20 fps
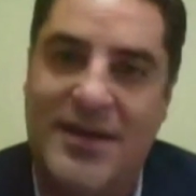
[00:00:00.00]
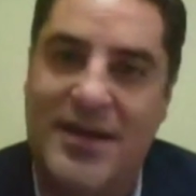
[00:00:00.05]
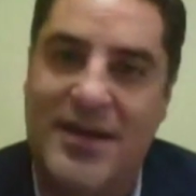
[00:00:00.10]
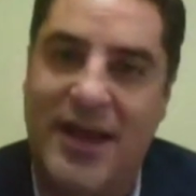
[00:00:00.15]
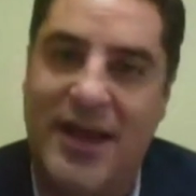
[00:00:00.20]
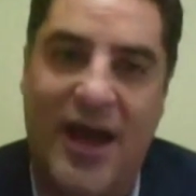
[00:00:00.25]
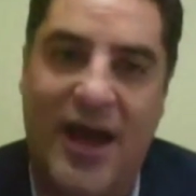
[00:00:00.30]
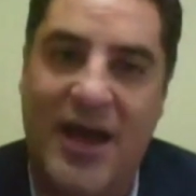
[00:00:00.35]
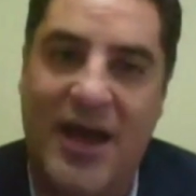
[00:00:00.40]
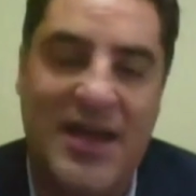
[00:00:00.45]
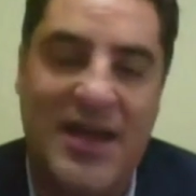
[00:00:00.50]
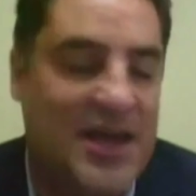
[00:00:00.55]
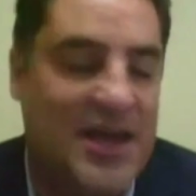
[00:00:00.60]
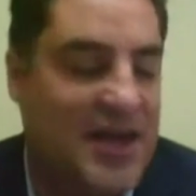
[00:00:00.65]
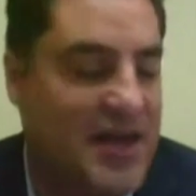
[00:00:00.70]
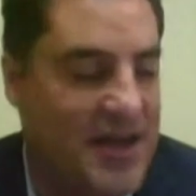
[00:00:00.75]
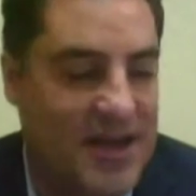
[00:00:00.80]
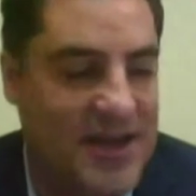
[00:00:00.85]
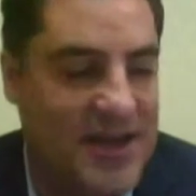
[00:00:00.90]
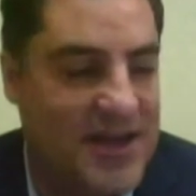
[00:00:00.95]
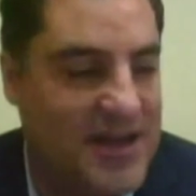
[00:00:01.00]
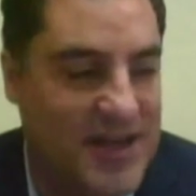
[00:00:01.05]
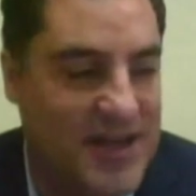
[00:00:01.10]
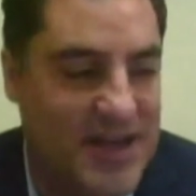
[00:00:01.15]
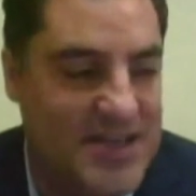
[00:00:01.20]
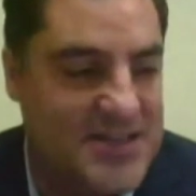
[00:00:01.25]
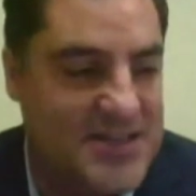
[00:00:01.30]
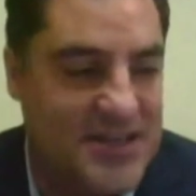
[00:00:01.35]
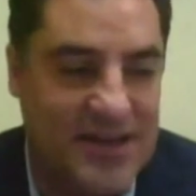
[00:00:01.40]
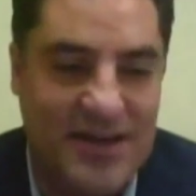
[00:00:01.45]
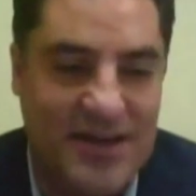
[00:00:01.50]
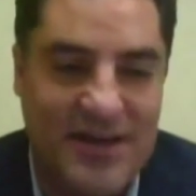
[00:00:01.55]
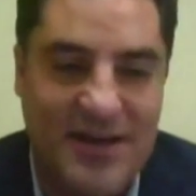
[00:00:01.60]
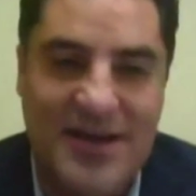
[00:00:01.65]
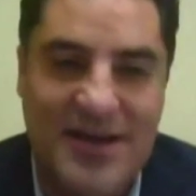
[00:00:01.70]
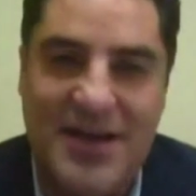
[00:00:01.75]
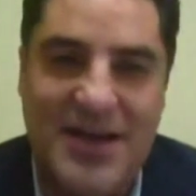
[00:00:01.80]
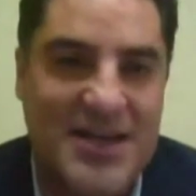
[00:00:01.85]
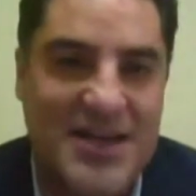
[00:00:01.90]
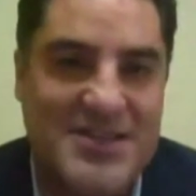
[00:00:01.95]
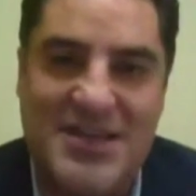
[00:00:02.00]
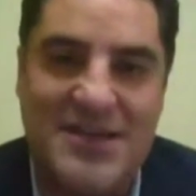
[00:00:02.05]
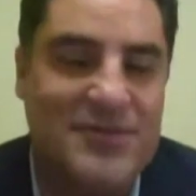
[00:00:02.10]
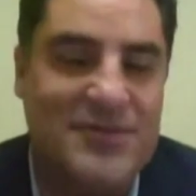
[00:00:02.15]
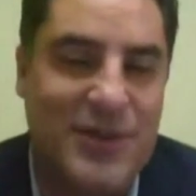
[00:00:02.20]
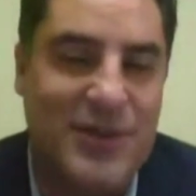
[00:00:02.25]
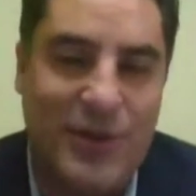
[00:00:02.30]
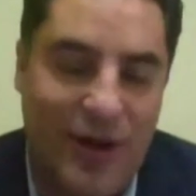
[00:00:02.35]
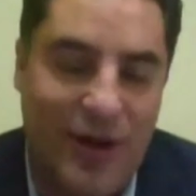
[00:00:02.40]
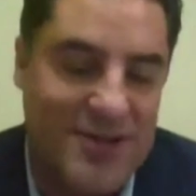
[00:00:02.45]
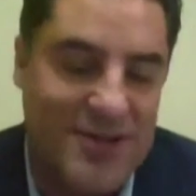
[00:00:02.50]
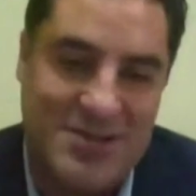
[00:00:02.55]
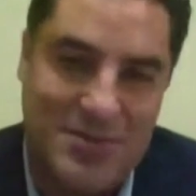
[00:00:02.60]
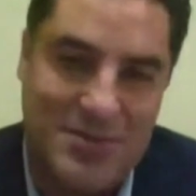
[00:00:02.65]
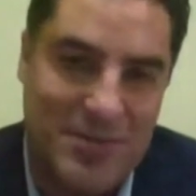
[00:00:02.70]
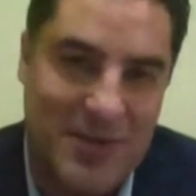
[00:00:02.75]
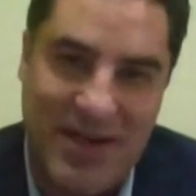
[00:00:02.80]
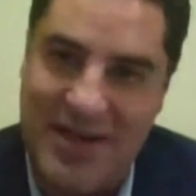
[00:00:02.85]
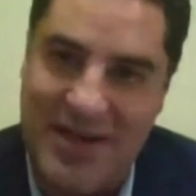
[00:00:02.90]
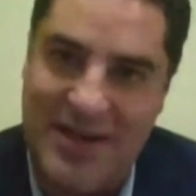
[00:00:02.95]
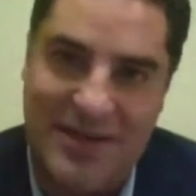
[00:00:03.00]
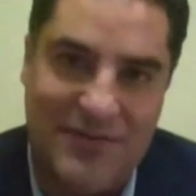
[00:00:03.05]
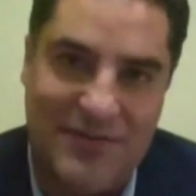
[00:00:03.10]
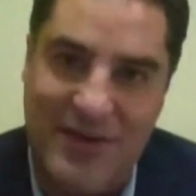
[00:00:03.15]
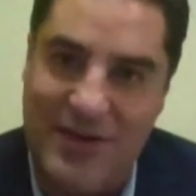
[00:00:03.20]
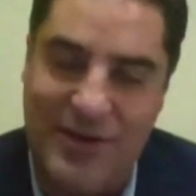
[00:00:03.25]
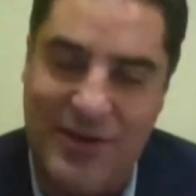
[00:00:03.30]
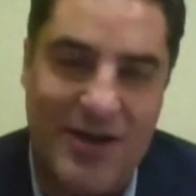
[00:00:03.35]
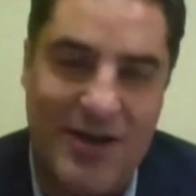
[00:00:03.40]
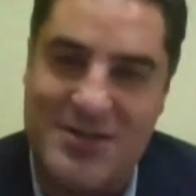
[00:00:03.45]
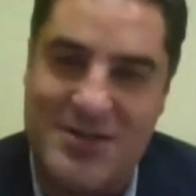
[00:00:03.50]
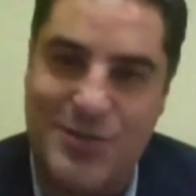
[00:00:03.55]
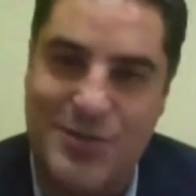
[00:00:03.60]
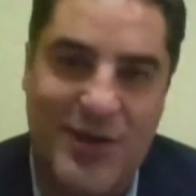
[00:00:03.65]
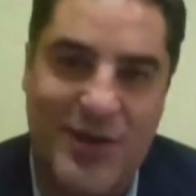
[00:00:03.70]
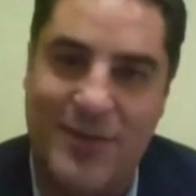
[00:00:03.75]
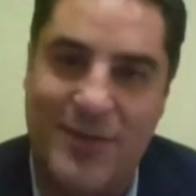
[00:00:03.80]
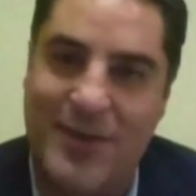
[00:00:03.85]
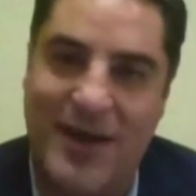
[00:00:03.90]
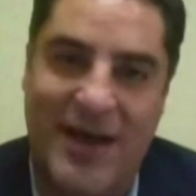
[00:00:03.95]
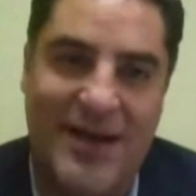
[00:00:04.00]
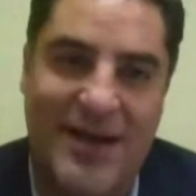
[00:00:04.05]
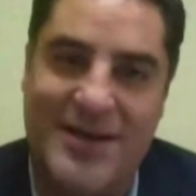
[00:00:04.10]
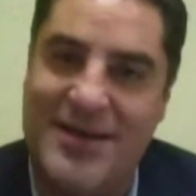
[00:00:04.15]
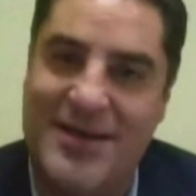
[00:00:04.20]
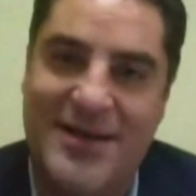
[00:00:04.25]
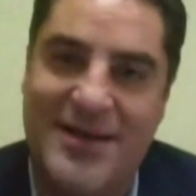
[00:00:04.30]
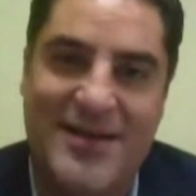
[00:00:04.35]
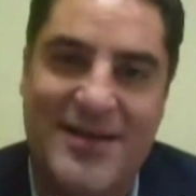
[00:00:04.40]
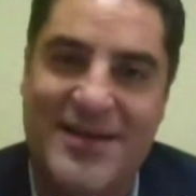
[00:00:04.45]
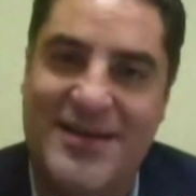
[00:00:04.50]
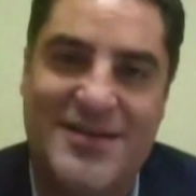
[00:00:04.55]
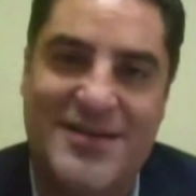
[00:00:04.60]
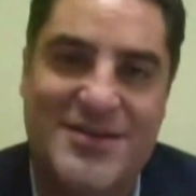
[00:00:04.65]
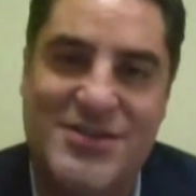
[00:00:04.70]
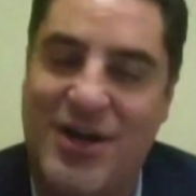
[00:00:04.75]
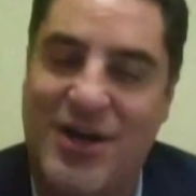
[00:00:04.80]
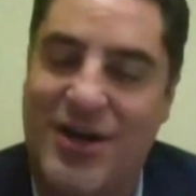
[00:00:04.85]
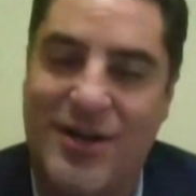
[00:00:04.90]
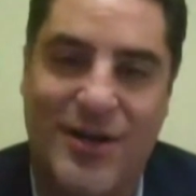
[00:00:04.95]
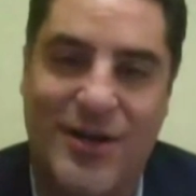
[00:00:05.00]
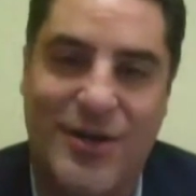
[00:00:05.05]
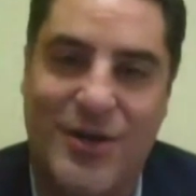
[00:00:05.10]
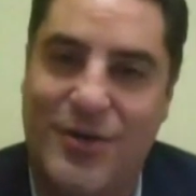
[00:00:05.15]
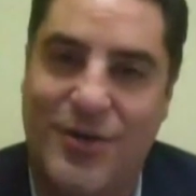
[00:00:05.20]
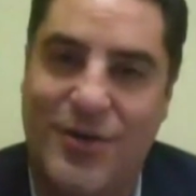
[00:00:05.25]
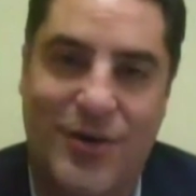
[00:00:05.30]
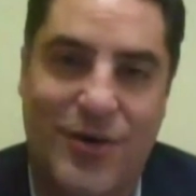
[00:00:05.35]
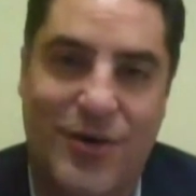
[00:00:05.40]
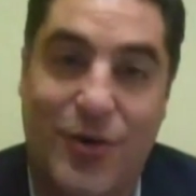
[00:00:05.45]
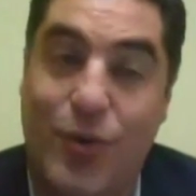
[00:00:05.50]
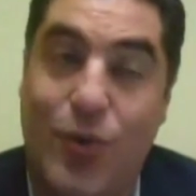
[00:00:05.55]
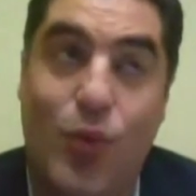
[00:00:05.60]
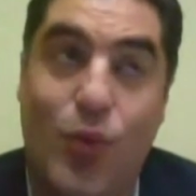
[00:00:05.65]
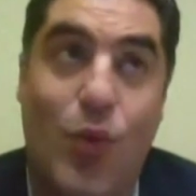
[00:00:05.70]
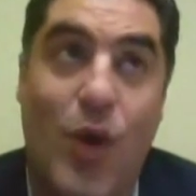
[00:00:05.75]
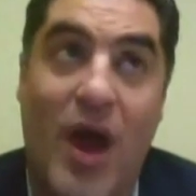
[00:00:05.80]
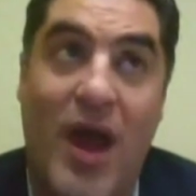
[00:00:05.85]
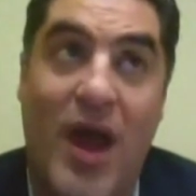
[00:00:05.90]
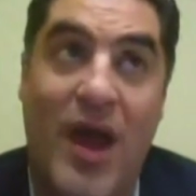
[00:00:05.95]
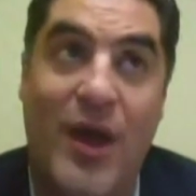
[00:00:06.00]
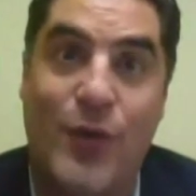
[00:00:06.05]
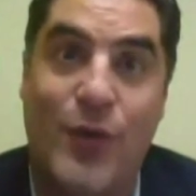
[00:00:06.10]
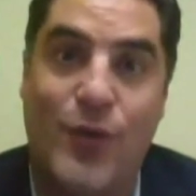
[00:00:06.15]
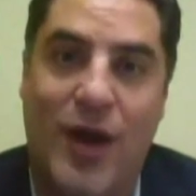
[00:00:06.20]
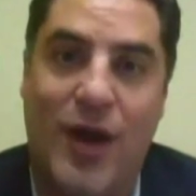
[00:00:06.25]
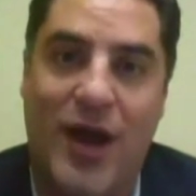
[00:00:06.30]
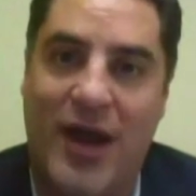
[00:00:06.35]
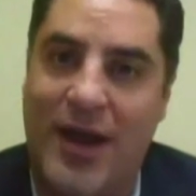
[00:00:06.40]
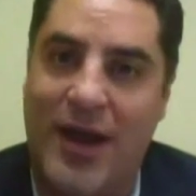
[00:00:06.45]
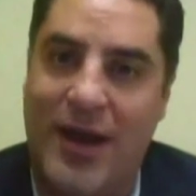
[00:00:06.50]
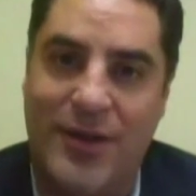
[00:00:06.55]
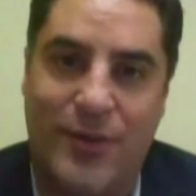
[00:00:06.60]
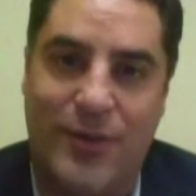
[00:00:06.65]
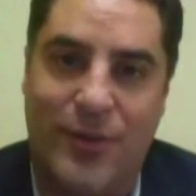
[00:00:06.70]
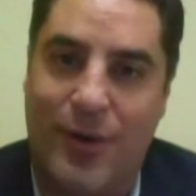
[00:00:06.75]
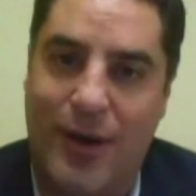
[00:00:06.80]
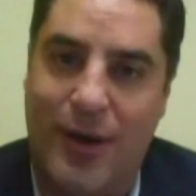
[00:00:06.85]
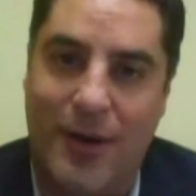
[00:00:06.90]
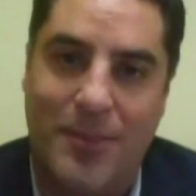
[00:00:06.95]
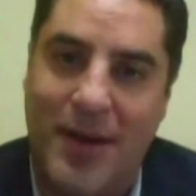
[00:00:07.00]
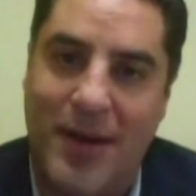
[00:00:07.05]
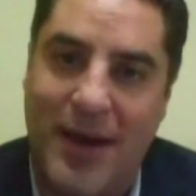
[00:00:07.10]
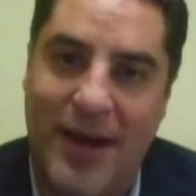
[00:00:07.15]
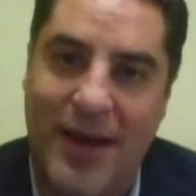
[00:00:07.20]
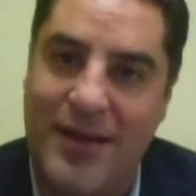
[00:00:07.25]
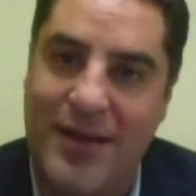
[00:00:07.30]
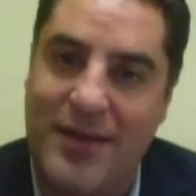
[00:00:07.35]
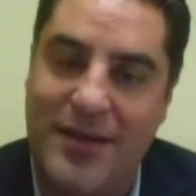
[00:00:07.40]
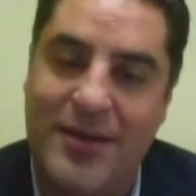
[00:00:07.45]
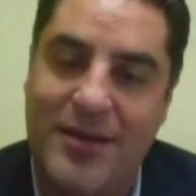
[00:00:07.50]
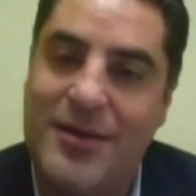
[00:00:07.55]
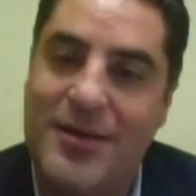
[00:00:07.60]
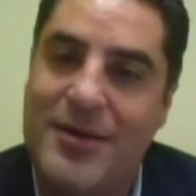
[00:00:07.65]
No, it, it, it, he's, he's even lost me. If he lost me, man, Charlie, you're, you're way, way on the wrong path.